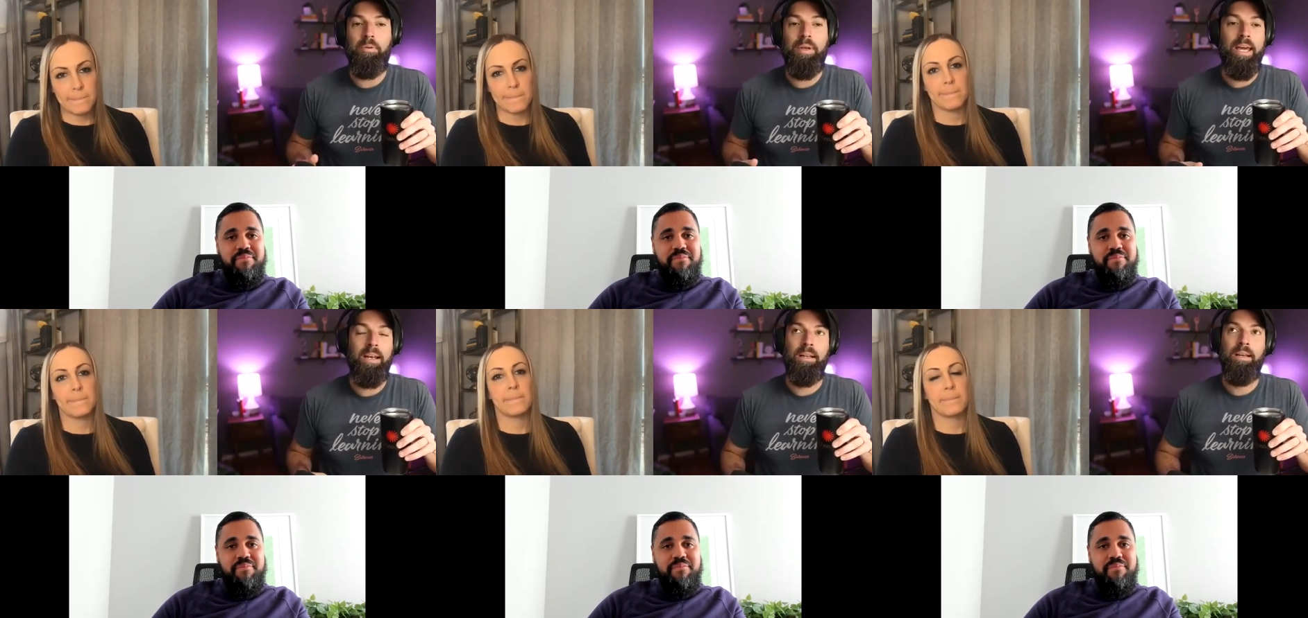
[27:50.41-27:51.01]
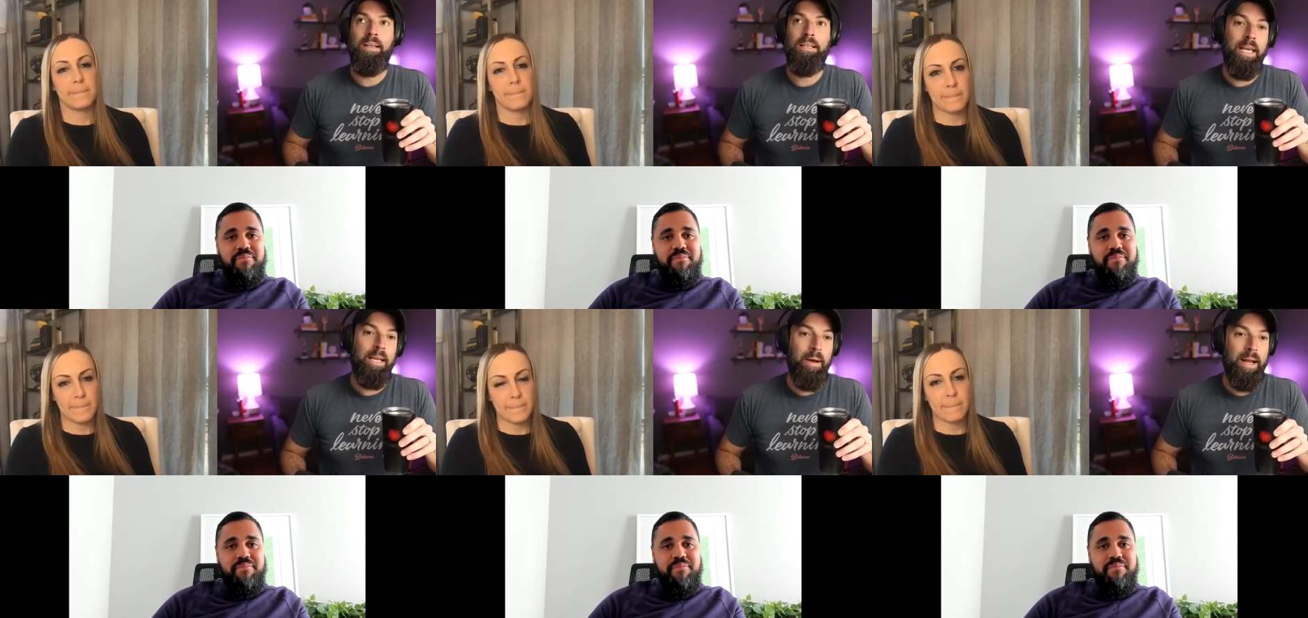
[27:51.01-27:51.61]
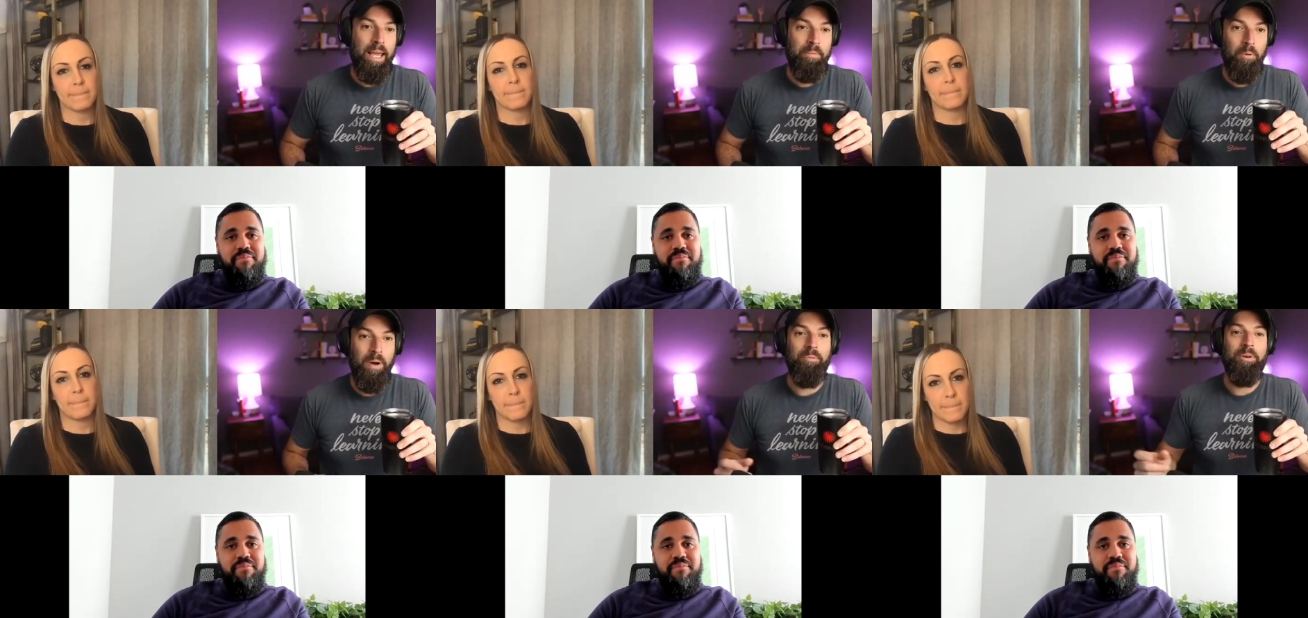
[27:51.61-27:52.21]
Speaker 1: You can't take my name
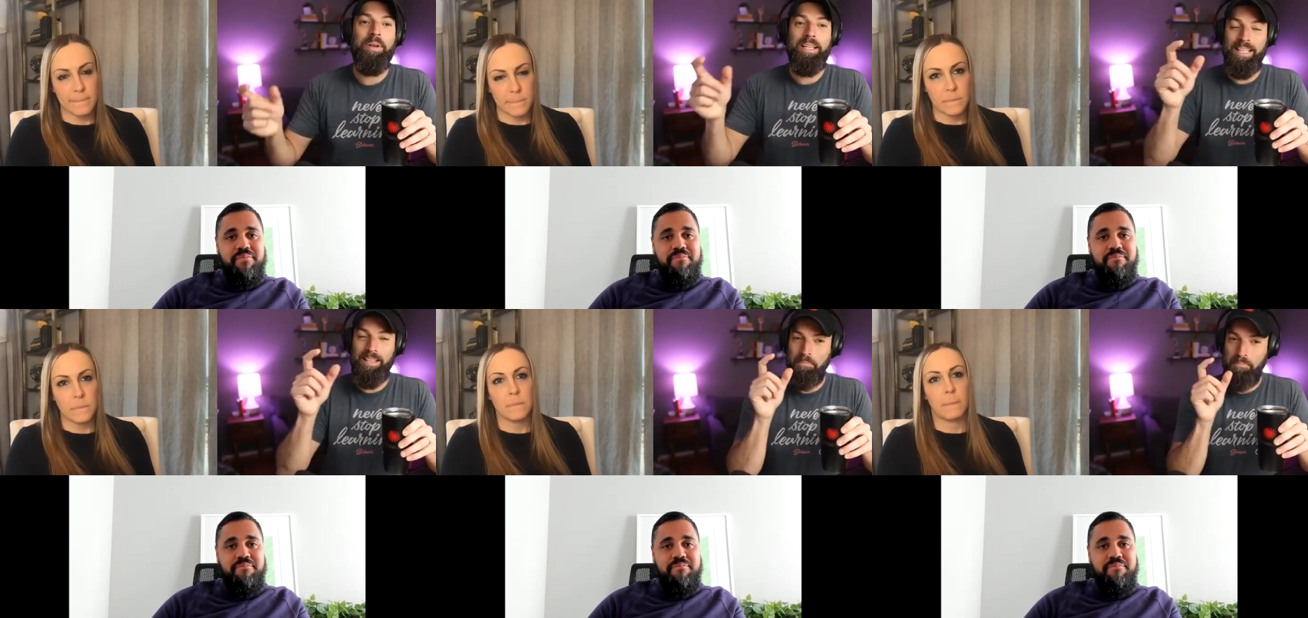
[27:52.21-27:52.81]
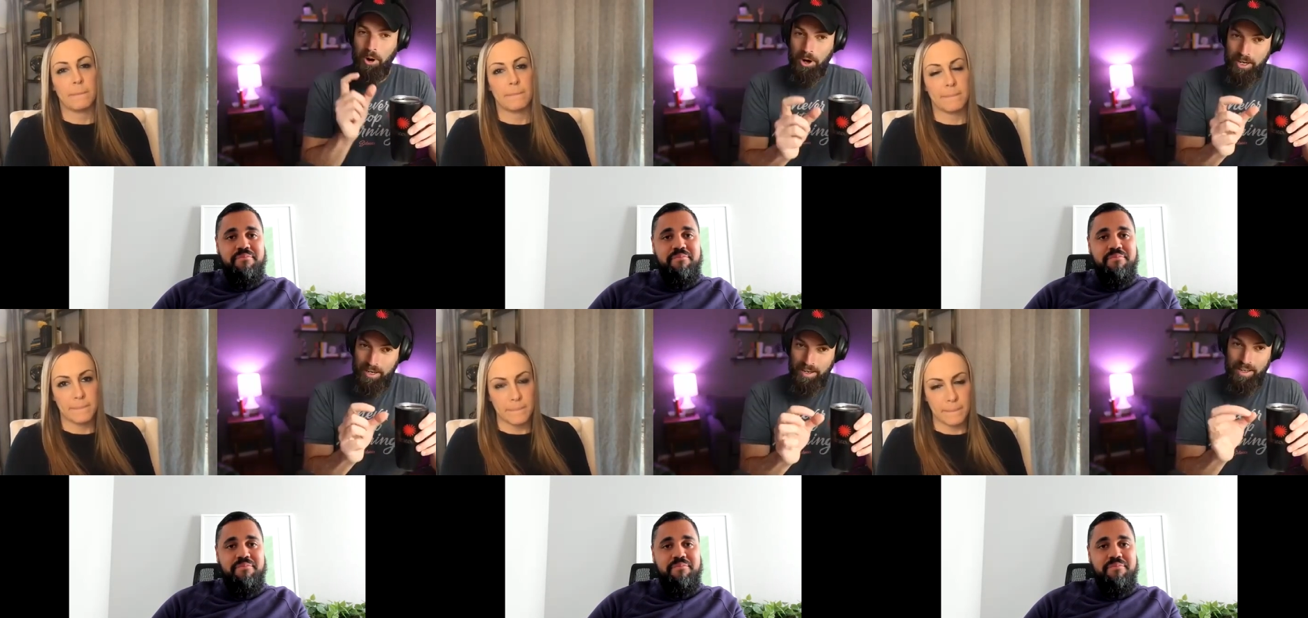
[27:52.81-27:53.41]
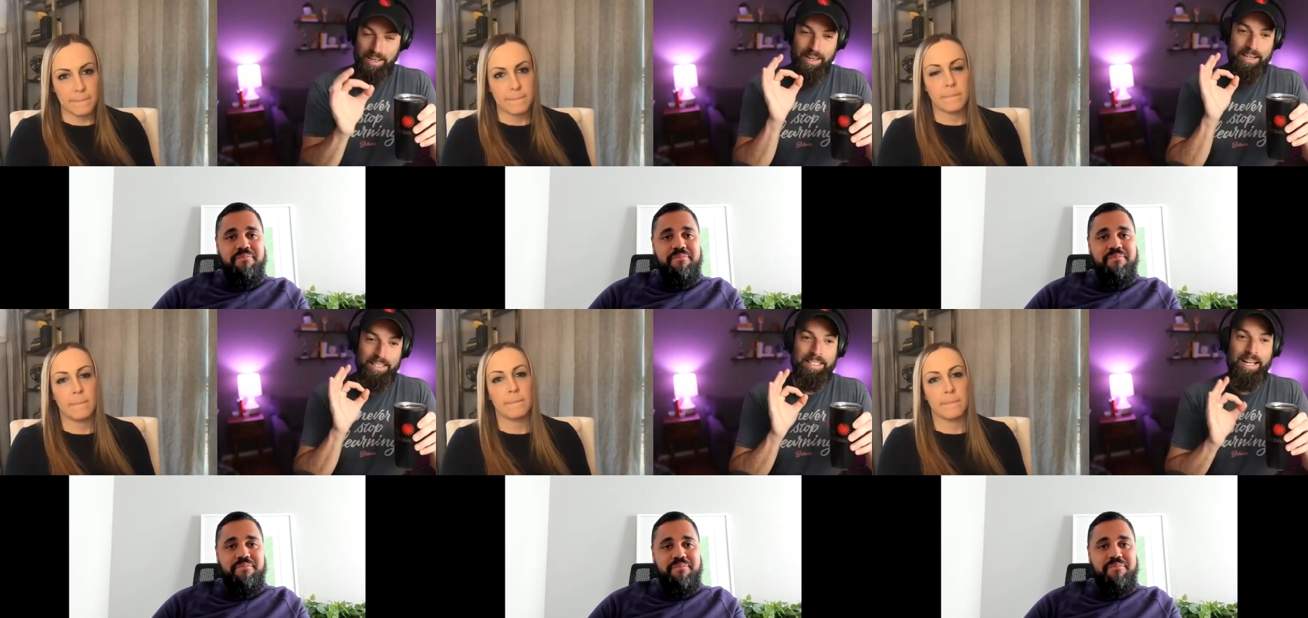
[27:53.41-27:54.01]
away. When you get to the mark
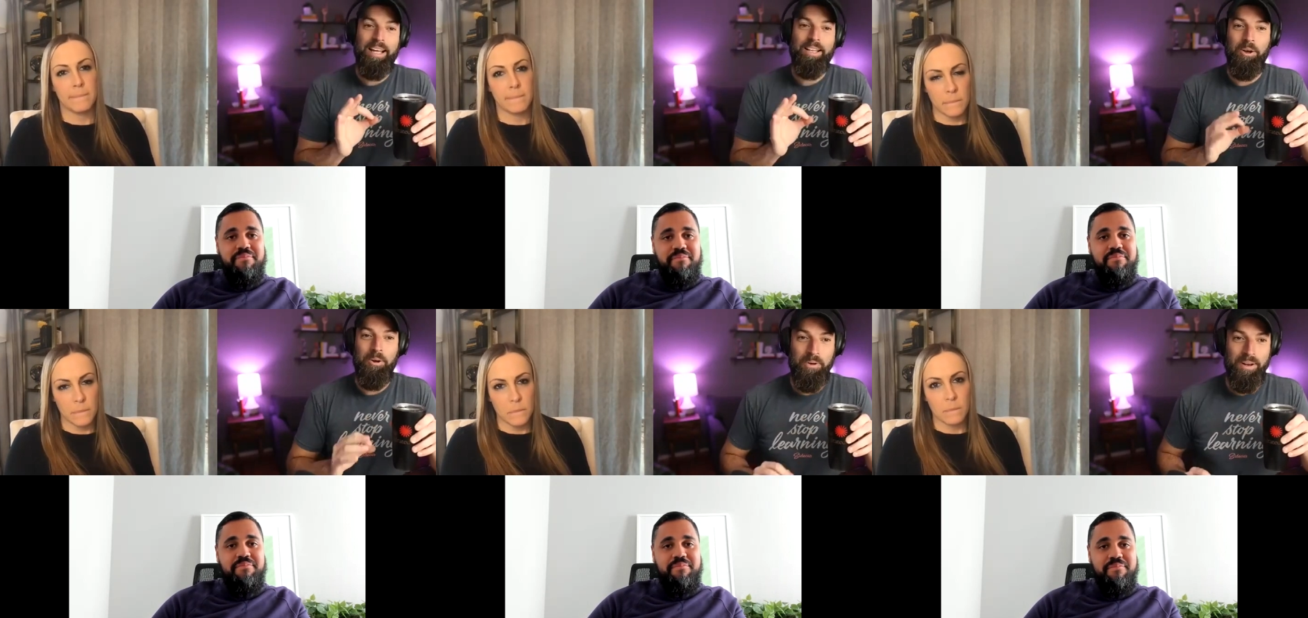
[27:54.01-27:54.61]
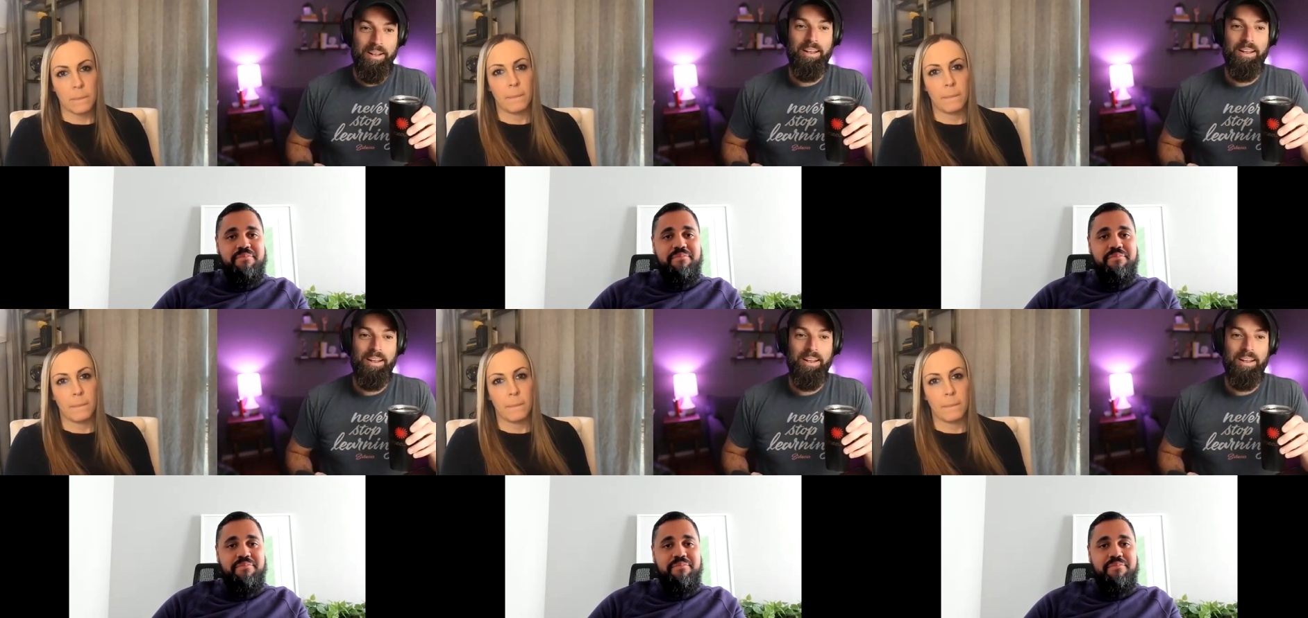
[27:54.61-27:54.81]
and a silo,